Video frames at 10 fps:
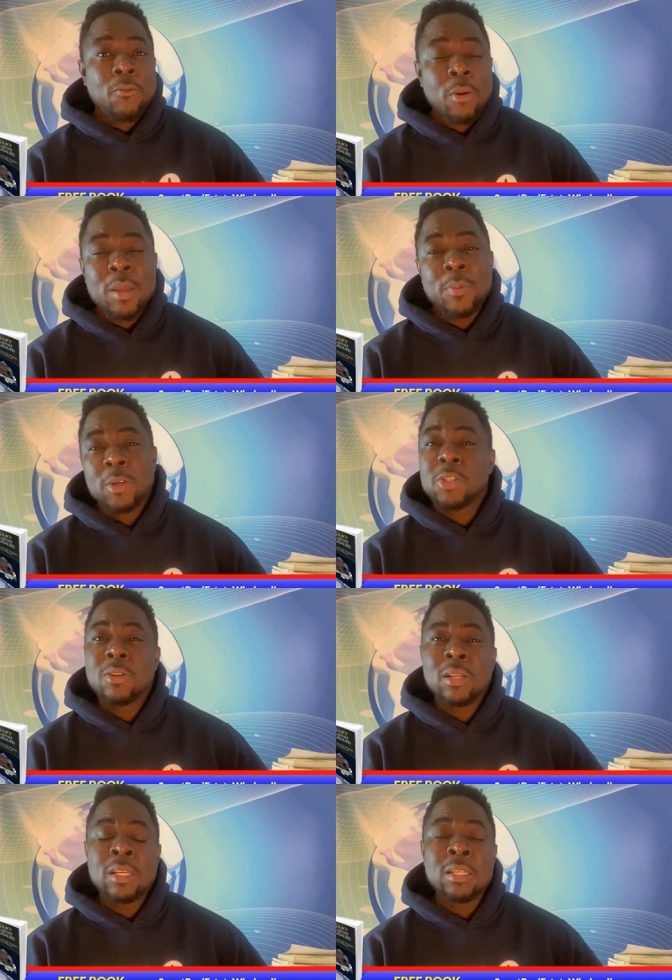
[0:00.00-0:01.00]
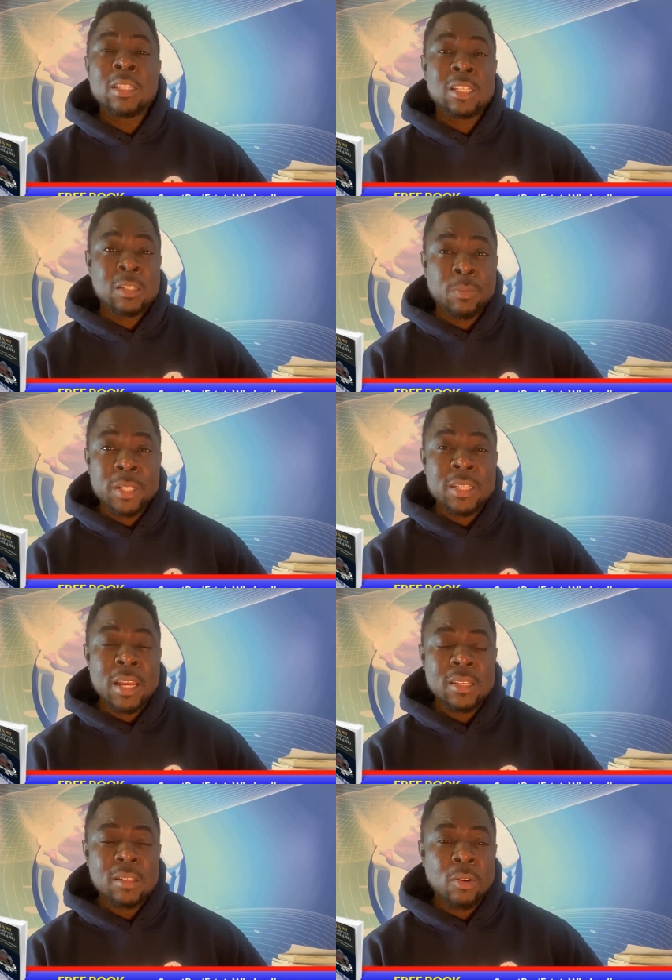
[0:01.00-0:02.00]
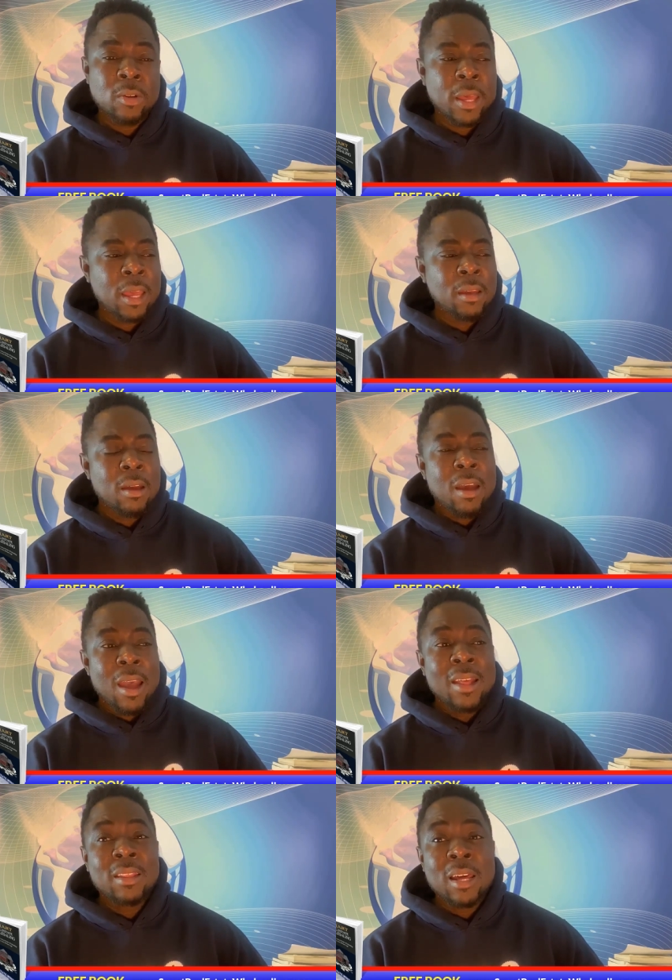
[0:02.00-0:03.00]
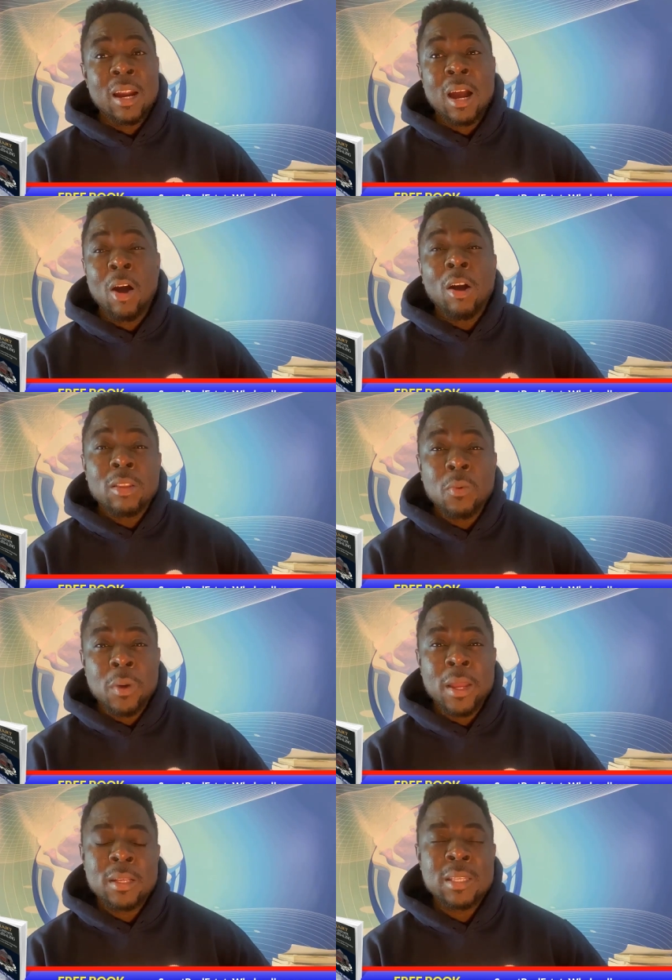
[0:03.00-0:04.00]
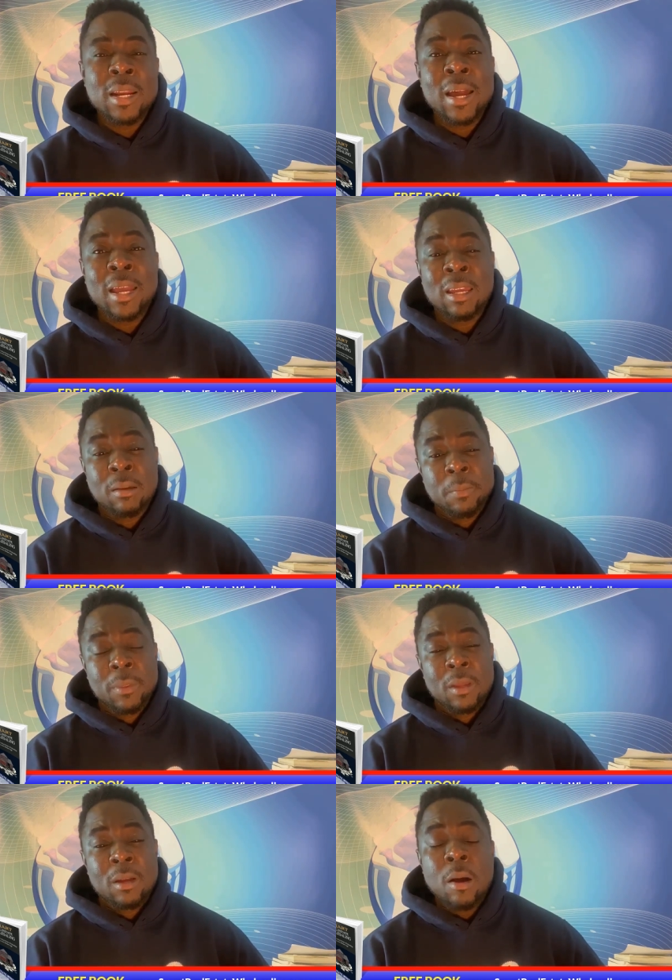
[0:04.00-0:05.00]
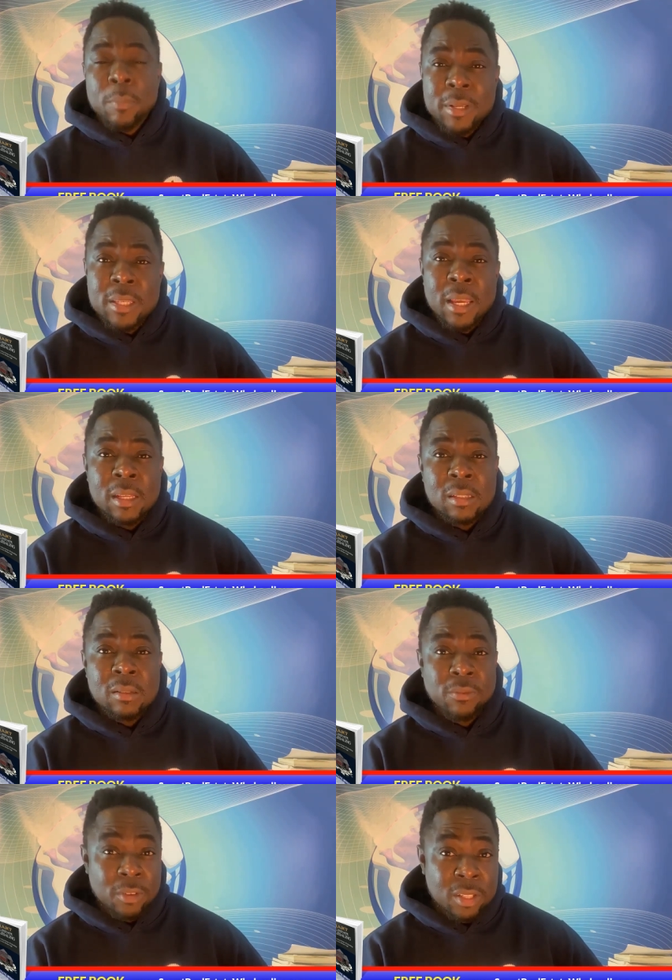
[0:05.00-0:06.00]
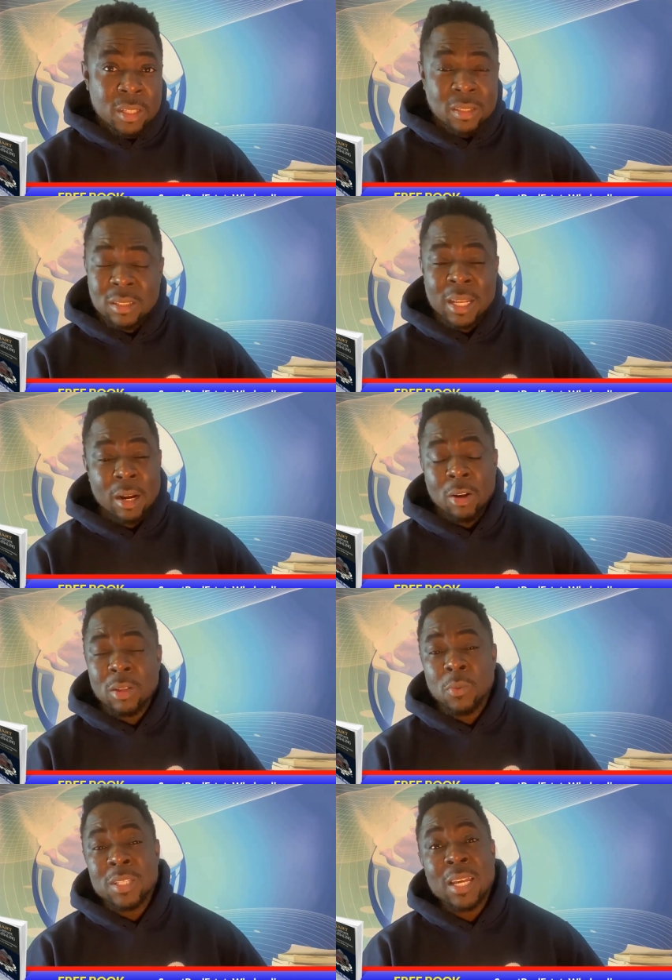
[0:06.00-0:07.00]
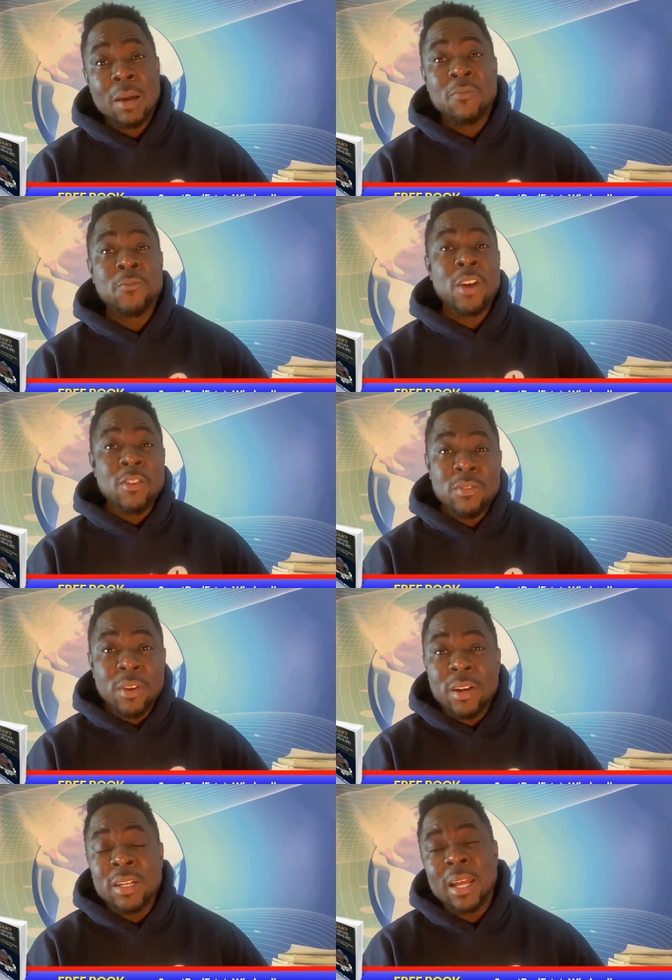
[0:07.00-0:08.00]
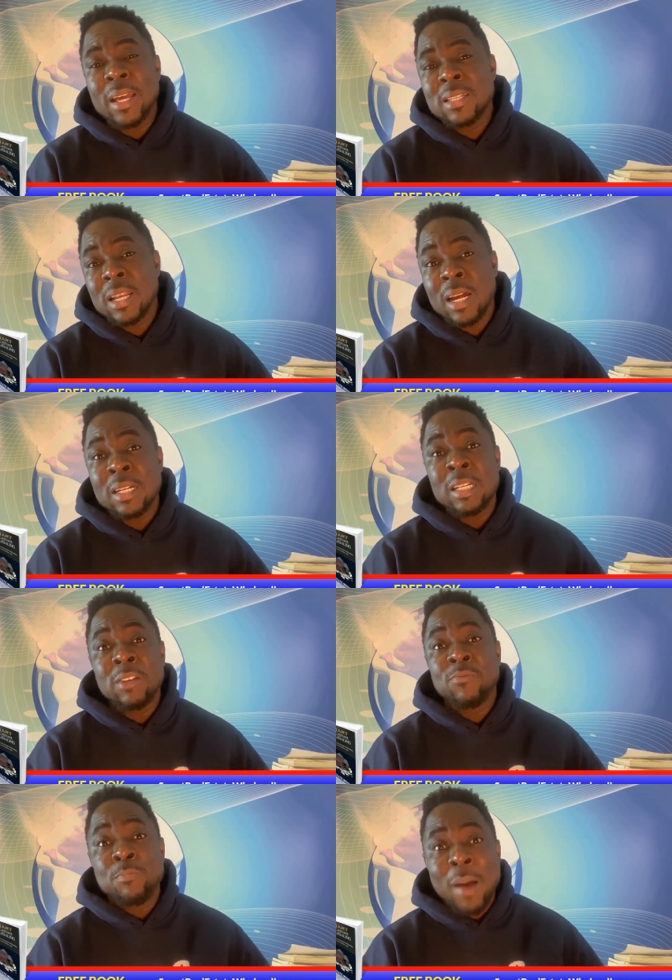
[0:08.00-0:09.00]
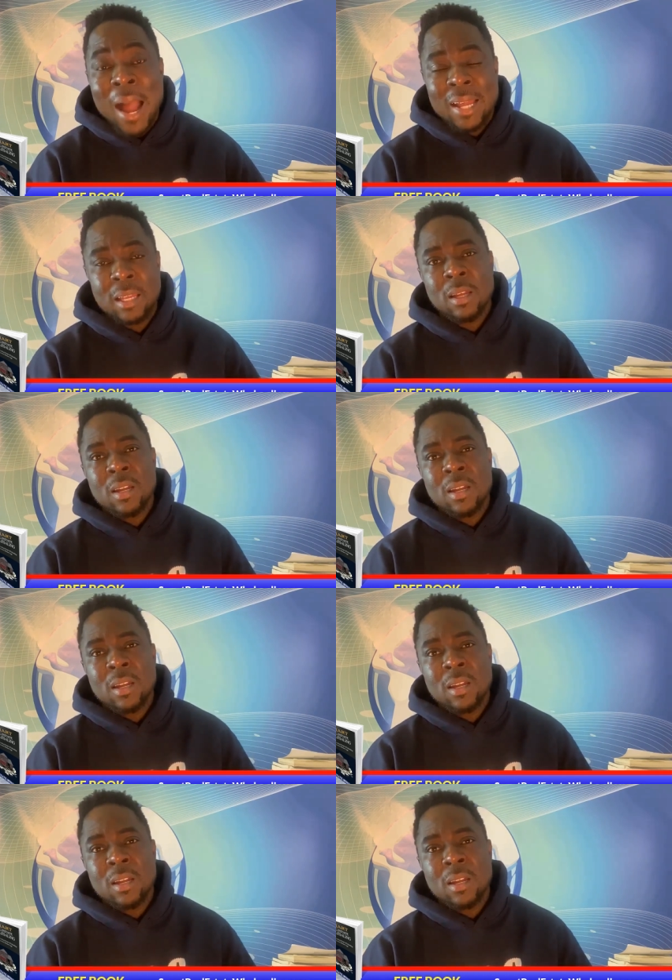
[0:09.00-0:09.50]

For me personally, this is business, okay? And there are other ways that I compensate for this. There are other ways that I'm very, very nice that I give back